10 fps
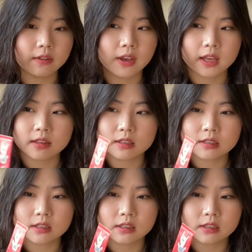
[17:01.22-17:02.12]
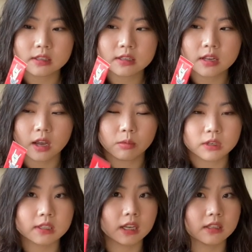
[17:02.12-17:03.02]
had this since, I want
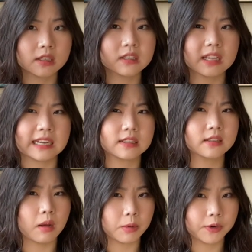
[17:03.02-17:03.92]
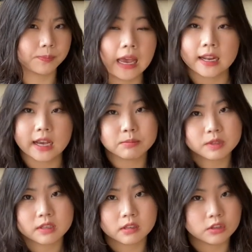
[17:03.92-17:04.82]
to say since last summer, and I'm
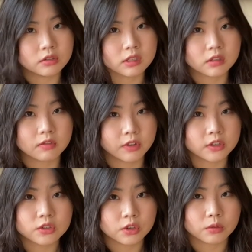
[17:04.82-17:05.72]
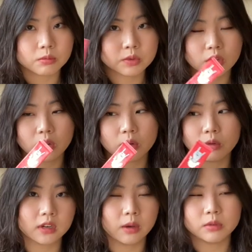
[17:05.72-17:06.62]
still using the first 2.
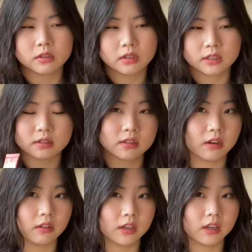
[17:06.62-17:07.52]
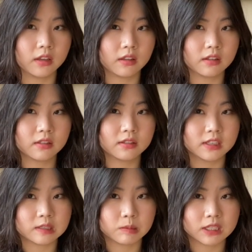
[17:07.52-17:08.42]
So I wouldn't necessarily
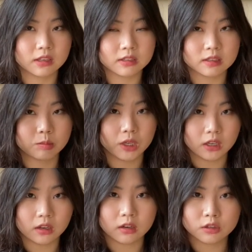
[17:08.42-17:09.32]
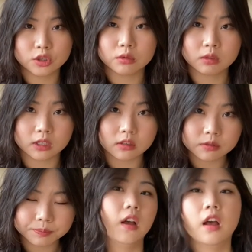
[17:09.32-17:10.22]
dismiss this as being too
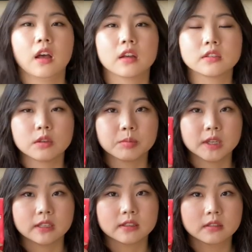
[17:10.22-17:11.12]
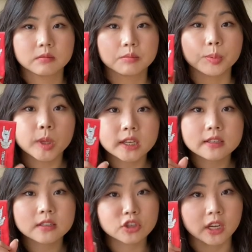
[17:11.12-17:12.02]
little. So please
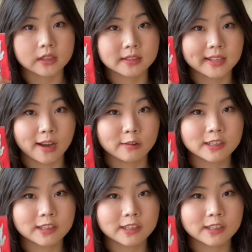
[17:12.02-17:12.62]
check this out.